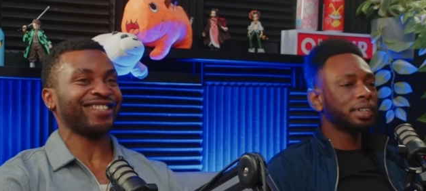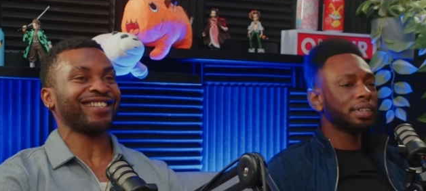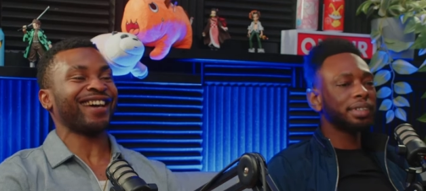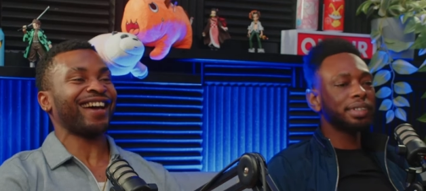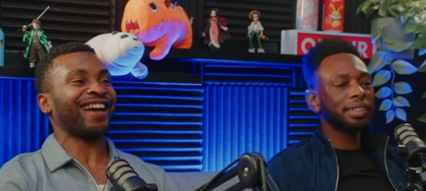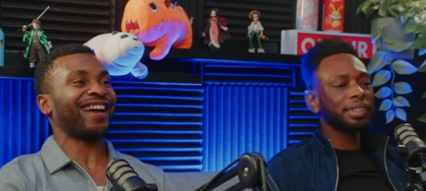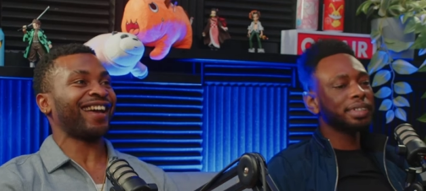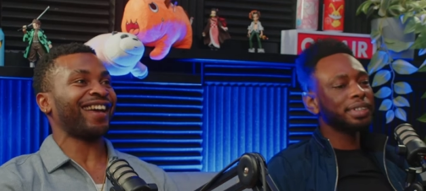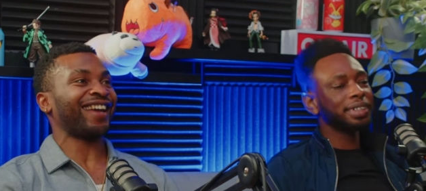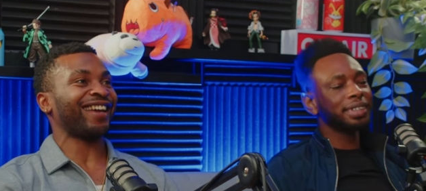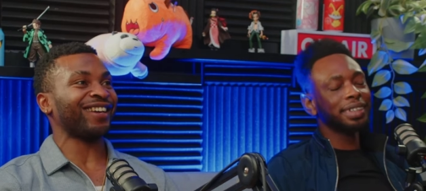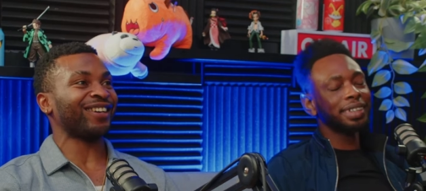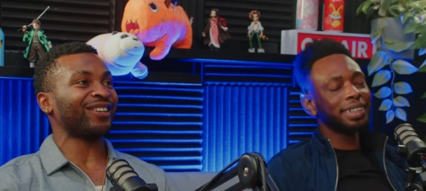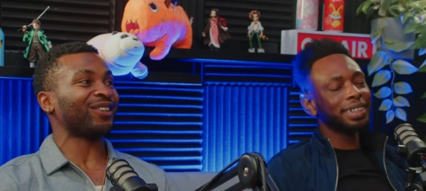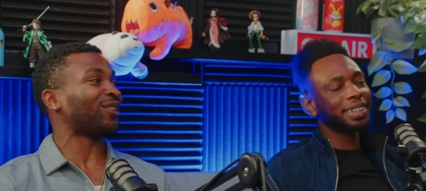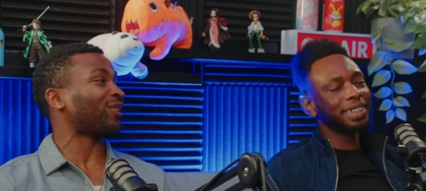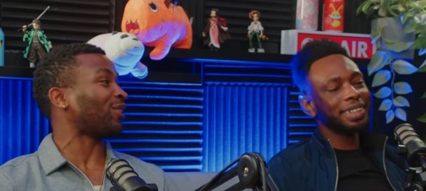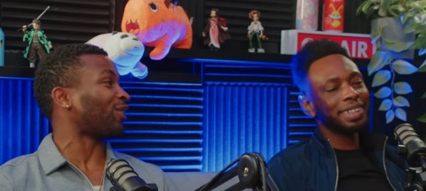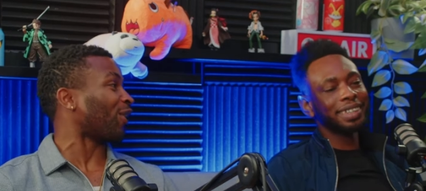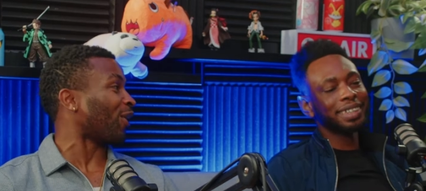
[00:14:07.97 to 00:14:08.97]

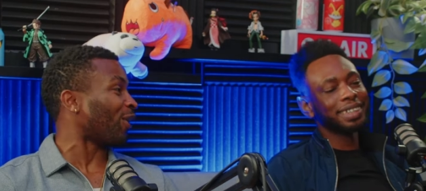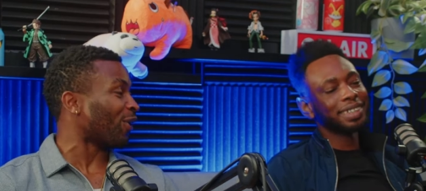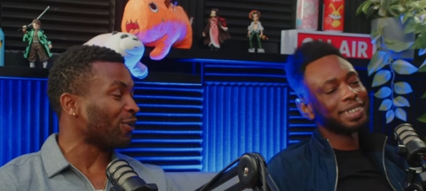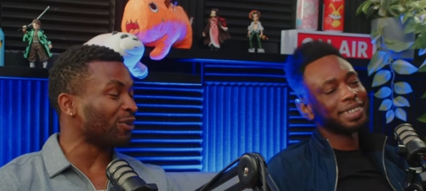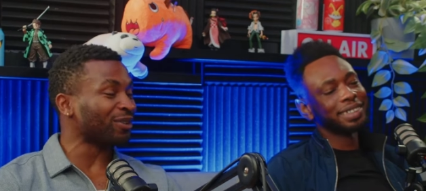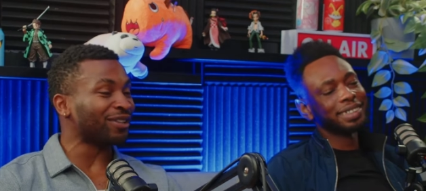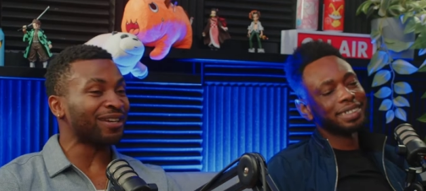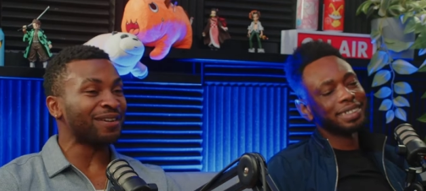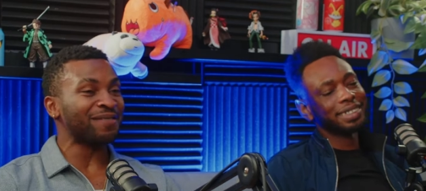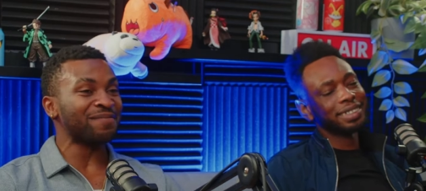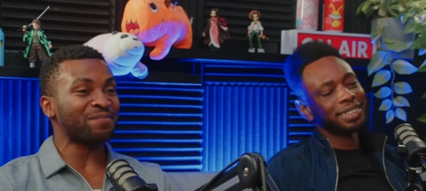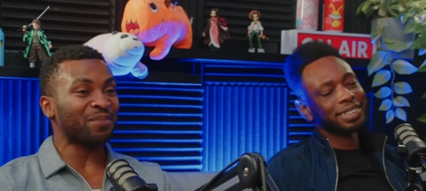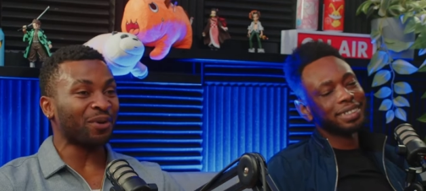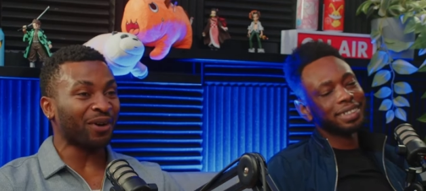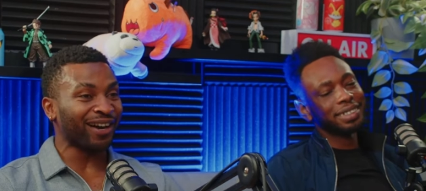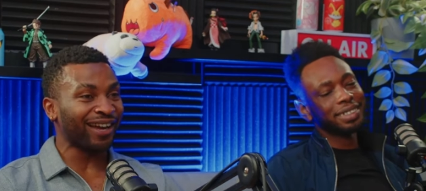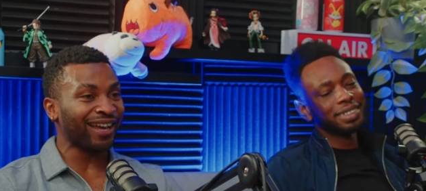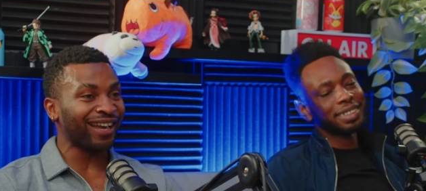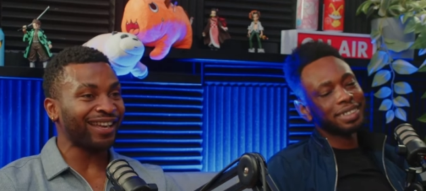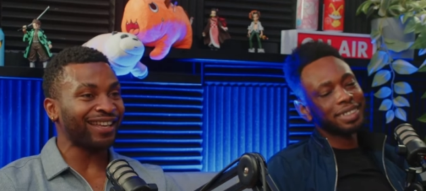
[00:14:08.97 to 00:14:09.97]
Speaker 1: Hey, Golden
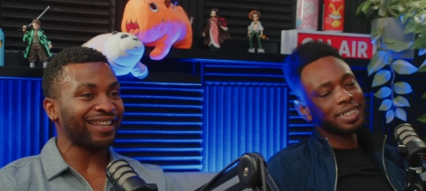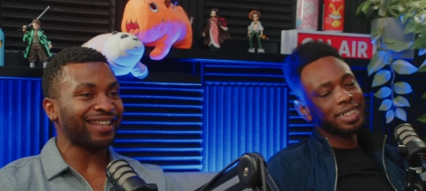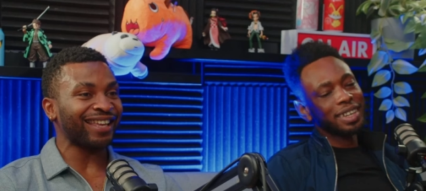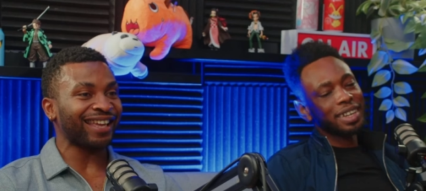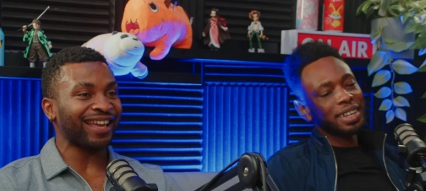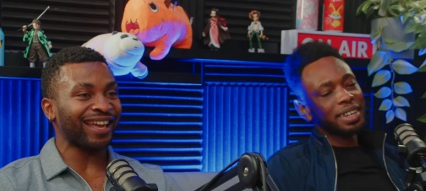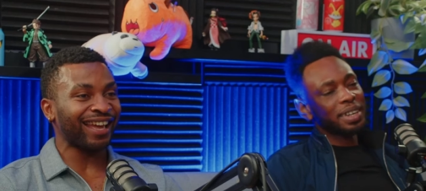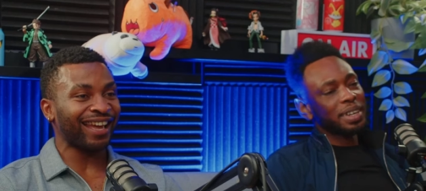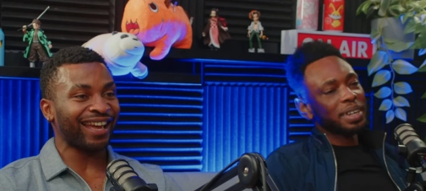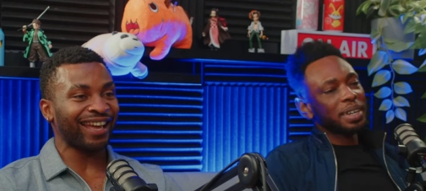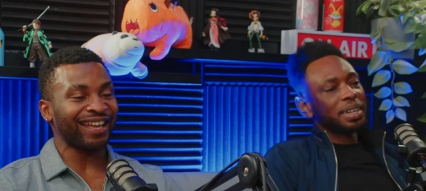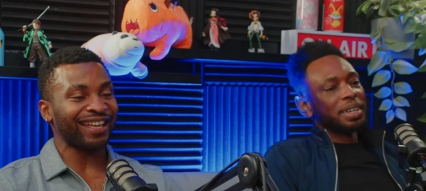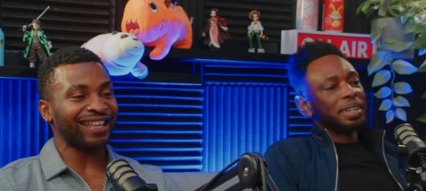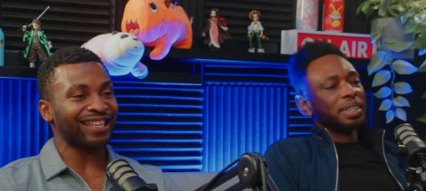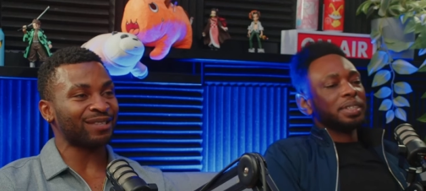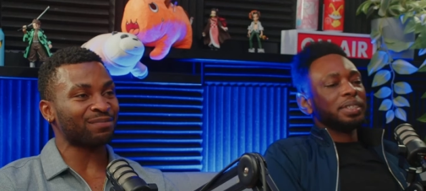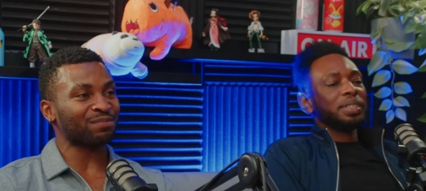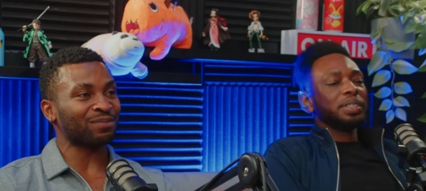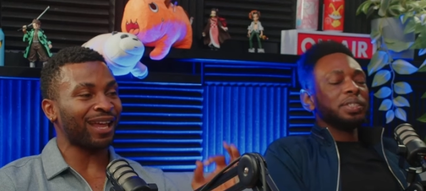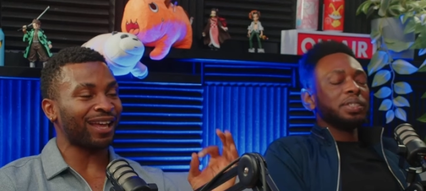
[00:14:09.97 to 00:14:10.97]
Boy, yeah,
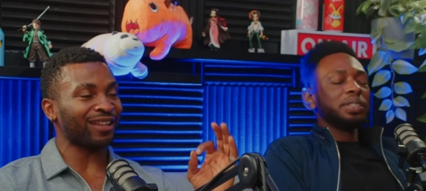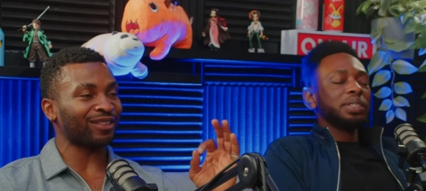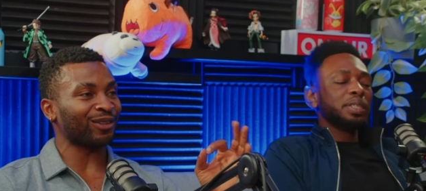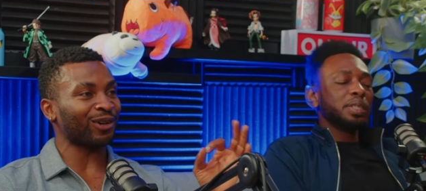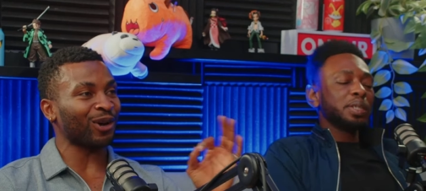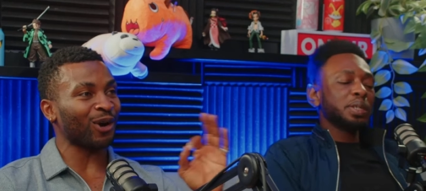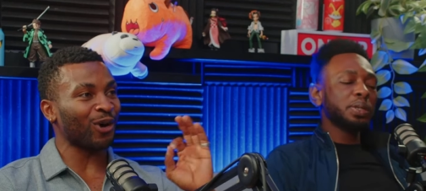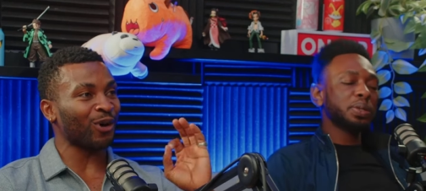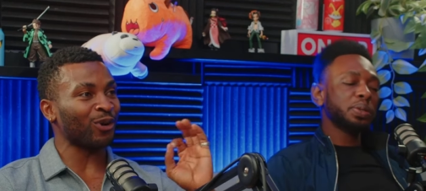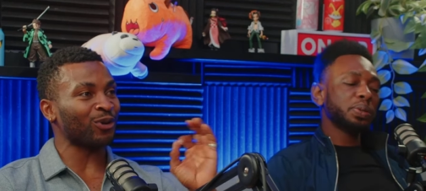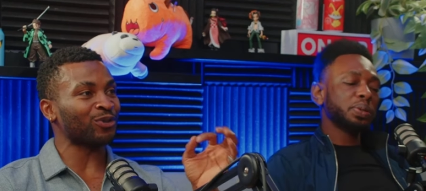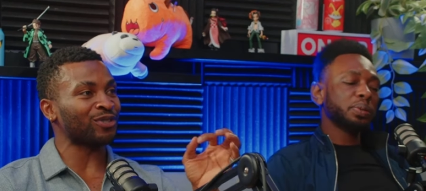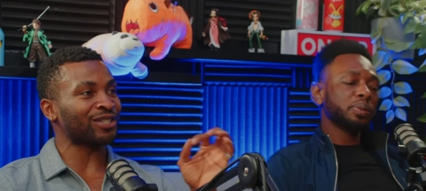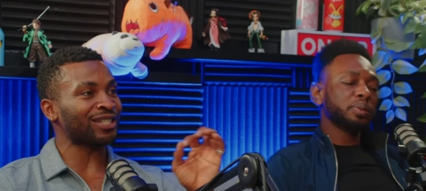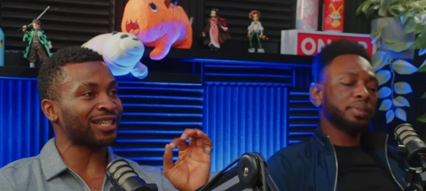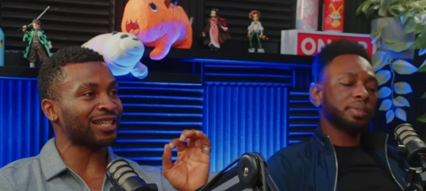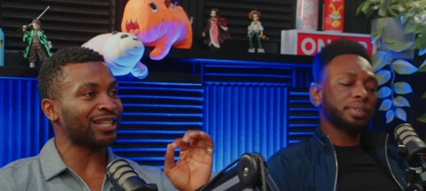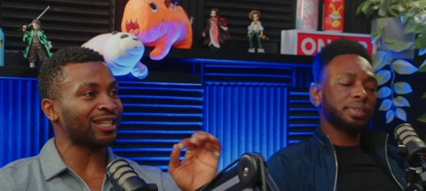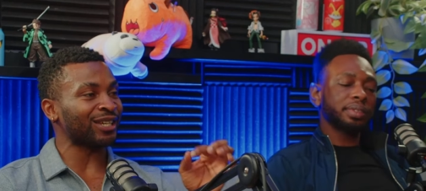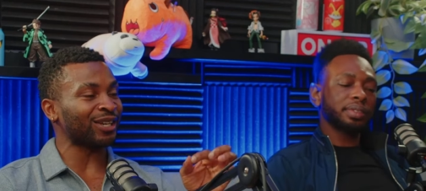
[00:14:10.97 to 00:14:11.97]
is like the Yo.
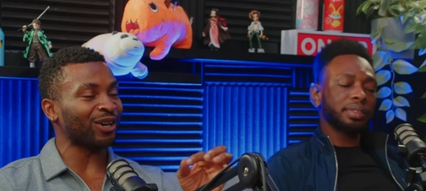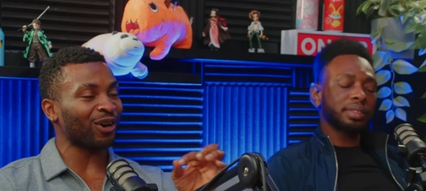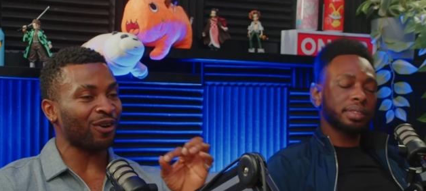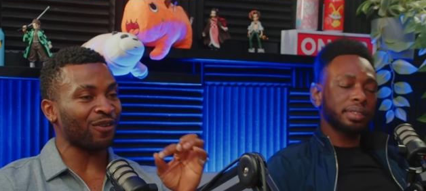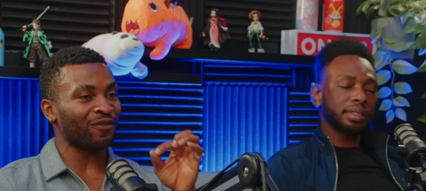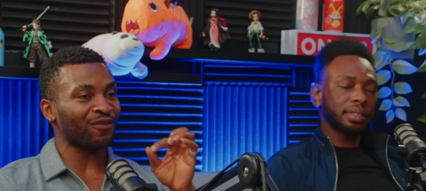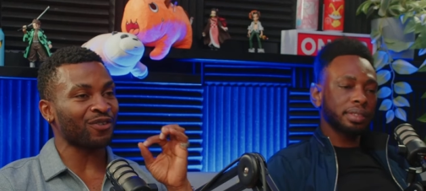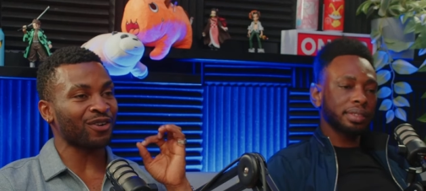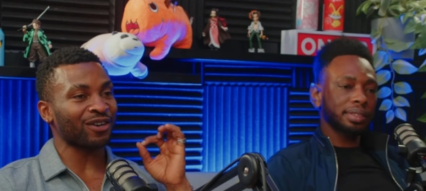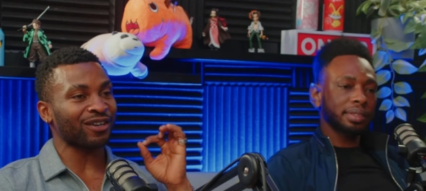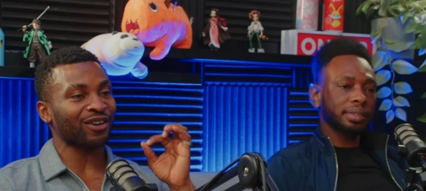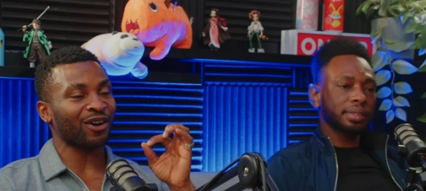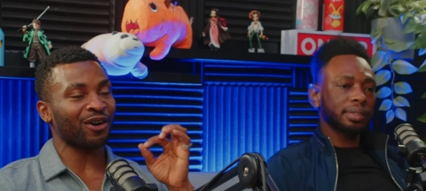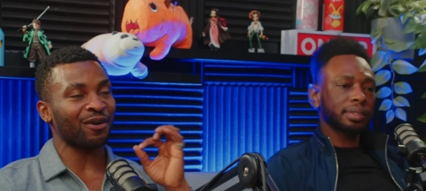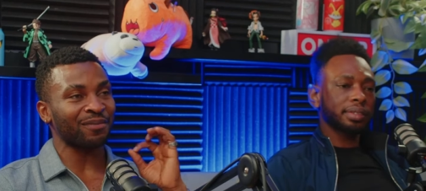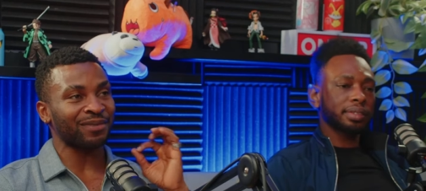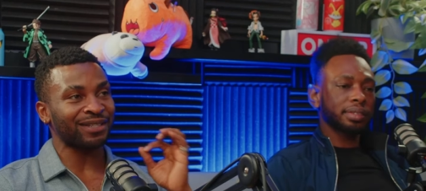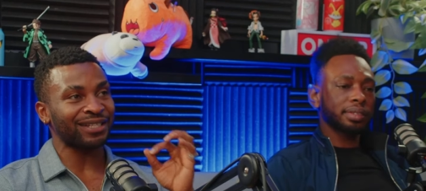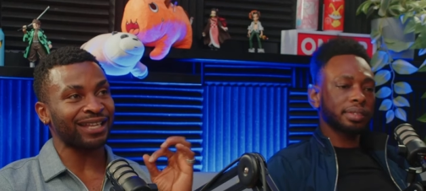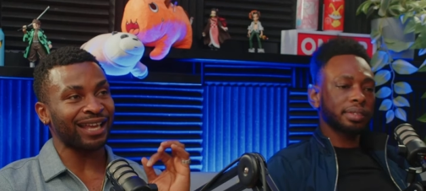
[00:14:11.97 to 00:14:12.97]
OG of
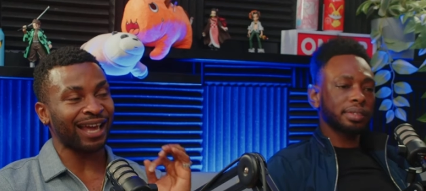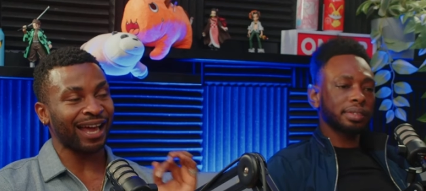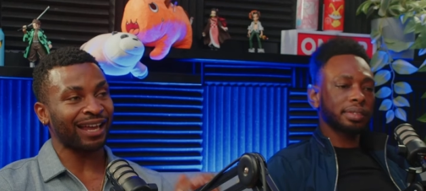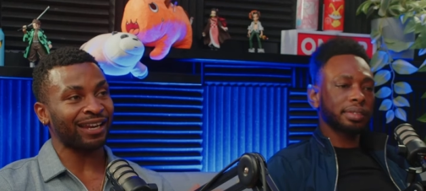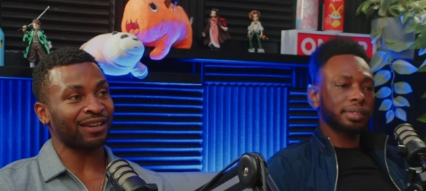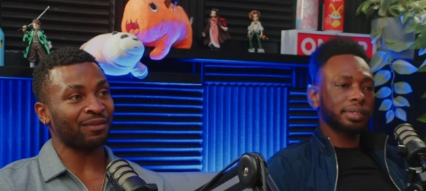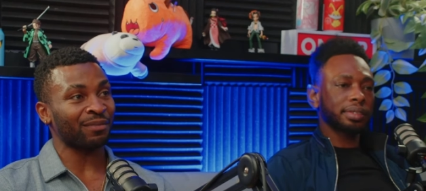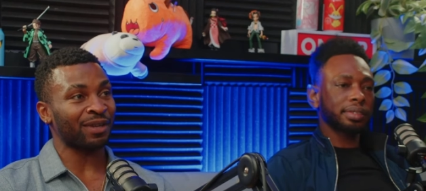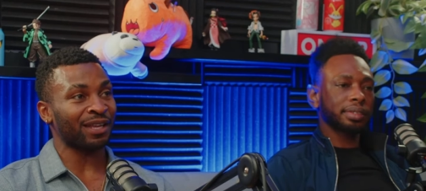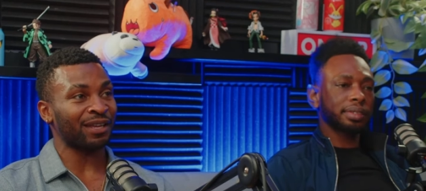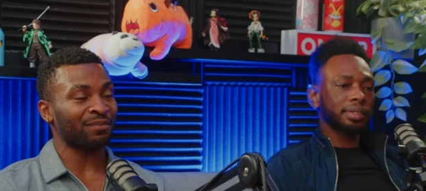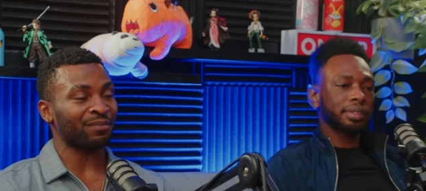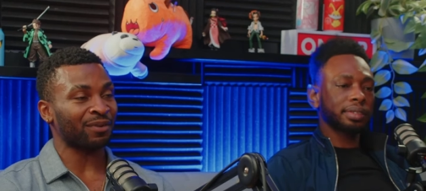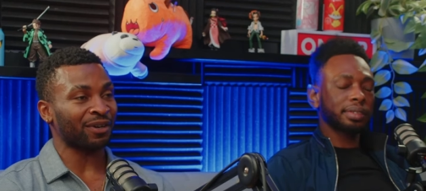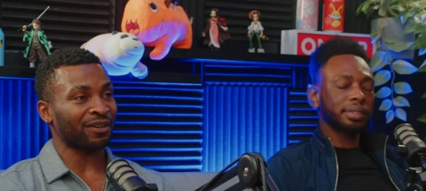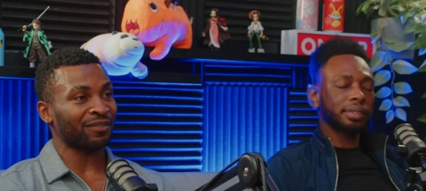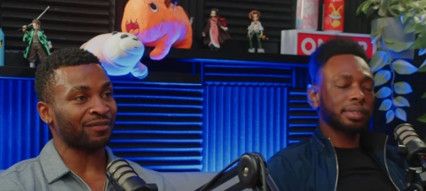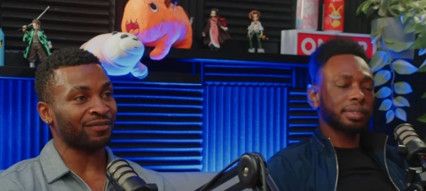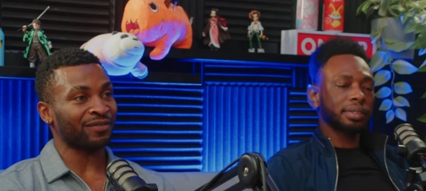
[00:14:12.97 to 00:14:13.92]
comedy anime, bro.